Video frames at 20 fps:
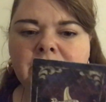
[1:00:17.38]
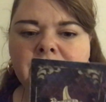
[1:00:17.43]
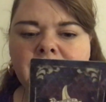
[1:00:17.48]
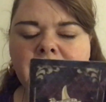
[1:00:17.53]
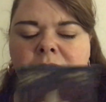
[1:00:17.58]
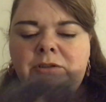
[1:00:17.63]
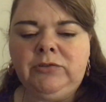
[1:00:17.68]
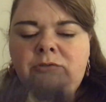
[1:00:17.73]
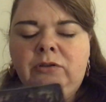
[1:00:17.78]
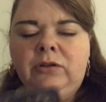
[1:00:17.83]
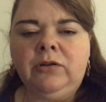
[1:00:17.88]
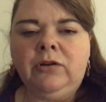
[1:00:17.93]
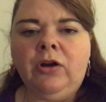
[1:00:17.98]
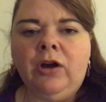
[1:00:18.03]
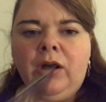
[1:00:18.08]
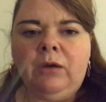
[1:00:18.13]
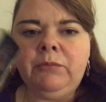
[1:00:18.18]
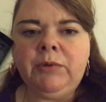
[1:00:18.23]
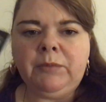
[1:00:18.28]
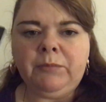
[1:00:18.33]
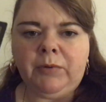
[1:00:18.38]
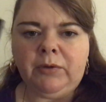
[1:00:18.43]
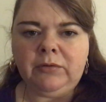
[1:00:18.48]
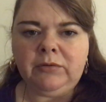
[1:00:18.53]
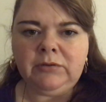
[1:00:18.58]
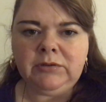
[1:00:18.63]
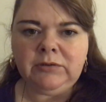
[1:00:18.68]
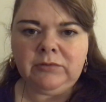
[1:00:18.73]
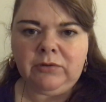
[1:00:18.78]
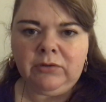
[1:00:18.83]
Very strong karmic
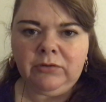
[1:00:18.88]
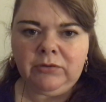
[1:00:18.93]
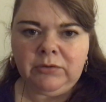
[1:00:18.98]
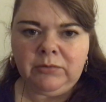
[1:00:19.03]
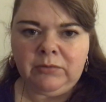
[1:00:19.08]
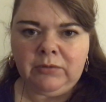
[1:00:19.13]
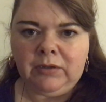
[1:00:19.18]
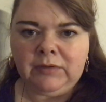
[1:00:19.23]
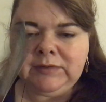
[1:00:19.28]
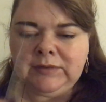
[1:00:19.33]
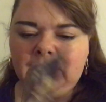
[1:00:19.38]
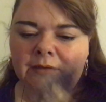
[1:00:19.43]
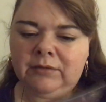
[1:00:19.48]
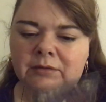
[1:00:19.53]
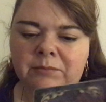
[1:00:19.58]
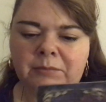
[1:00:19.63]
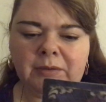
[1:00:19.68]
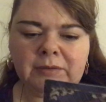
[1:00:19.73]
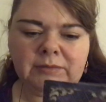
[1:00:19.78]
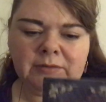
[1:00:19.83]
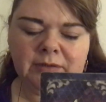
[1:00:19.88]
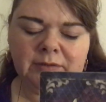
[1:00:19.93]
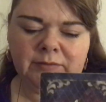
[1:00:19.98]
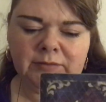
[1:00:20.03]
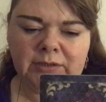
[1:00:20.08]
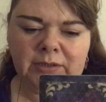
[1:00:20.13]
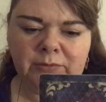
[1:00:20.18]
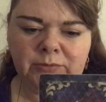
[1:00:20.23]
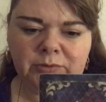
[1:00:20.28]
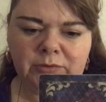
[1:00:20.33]
bond. You've gone through a lot together in past
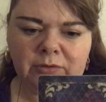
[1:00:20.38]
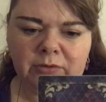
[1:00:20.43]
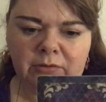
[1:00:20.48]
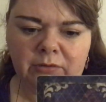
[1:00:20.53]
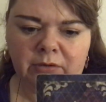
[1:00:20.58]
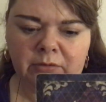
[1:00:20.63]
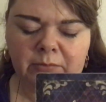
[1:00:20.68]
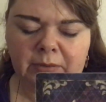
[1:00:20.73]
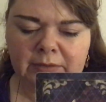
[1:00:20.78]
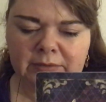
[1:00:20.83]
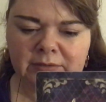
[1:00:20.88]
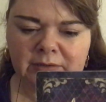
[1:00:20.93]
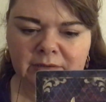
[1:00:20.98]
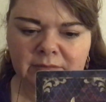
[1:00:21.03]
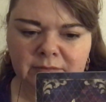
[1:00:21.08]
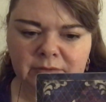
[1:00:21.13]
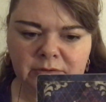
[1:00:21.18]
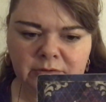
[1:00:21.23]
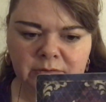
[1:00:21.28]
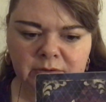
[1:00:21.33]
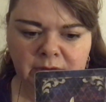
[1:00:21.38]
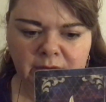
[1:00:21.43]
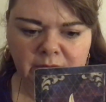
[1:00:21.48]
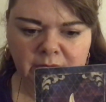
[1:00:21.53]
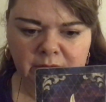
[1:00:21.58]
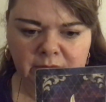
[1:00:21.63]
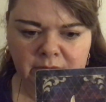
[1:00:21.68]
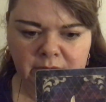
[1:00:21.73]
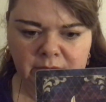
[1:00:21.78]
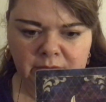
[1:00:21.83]
lifetimes. You've got a long past life history
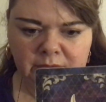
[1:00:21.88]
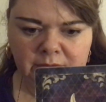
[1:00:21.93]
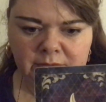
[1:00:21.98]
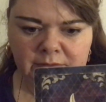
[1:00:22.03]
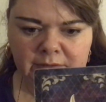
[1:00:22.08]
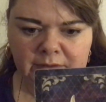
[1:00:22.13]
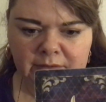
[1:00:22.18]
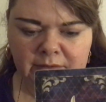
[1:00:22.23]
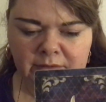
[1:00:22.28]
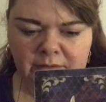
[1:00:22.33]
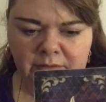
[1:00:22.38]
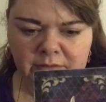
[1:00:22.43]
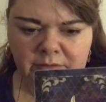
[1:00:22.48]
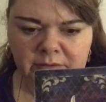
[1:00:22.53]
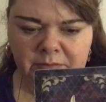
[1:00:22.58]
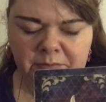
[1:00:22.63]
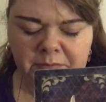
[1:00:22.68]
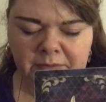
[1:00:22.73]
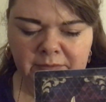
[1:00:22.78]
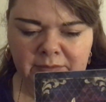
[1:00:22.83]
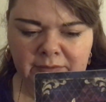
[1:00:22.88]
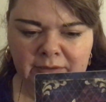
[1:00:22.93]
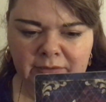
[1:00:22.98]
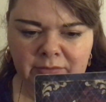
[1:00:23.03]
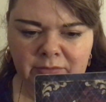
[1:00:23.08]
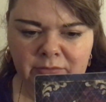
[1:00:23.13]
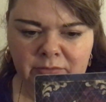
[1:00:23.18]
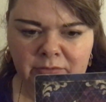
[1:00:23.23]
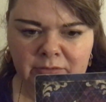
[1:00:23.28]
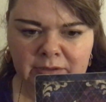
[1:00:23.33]
together. You've been
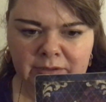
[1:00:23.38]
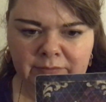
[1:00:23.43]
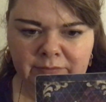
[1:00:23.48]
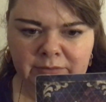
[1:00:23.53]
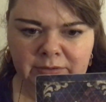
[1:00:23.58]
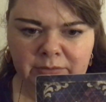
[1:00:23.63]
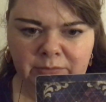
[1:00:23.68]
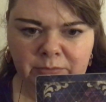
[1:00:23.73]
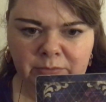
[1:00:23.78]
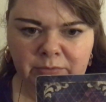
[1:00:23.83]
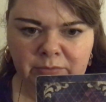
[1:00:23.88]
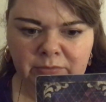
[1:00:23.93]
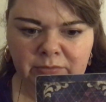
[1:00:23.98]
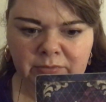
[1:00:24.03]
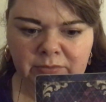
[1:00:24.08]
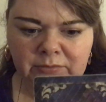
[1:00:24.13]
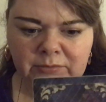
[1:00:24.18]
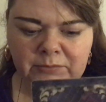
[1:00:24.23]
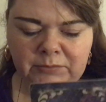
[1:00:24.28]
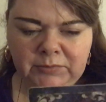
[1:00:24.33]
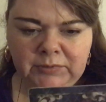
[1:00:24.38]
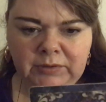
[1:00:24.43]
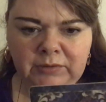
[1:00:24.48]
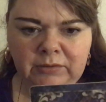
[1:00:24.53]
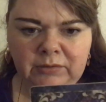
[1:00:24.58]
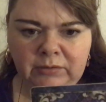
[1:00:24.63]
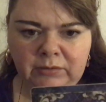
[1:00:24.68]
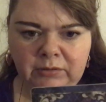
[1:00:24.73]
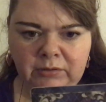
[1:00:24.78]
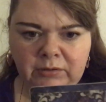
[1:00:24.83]
together in other lifetimes. That's what I'm seeing.